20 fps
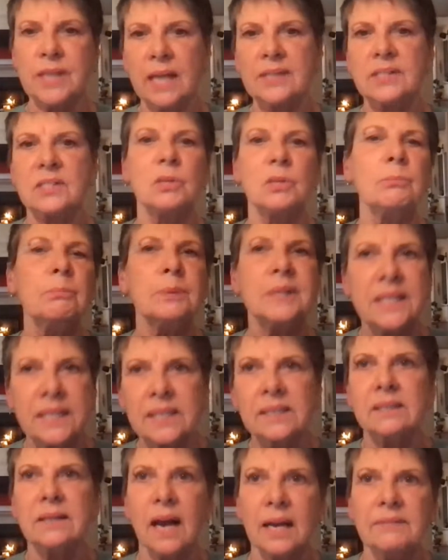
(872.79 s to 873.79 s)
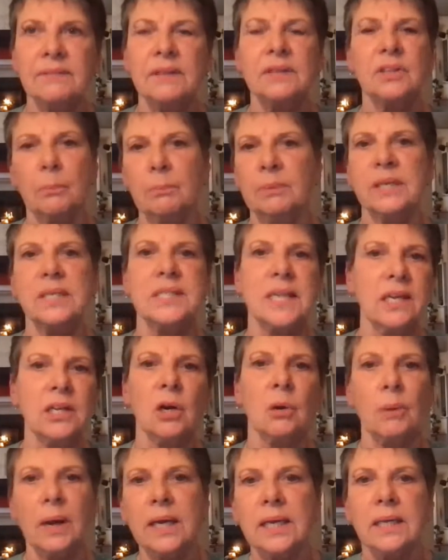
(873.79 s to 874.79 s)
That's the big
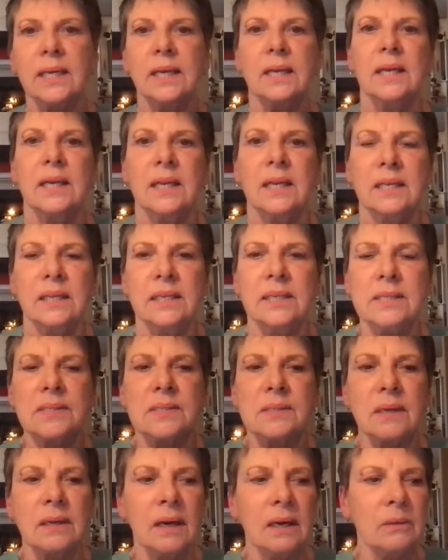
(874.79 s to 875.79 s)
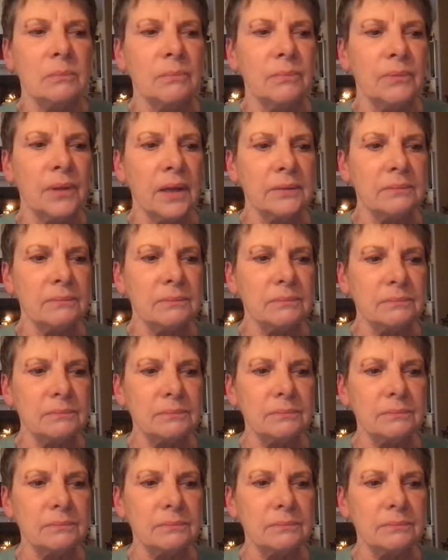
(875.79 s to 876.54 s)
takeaway is that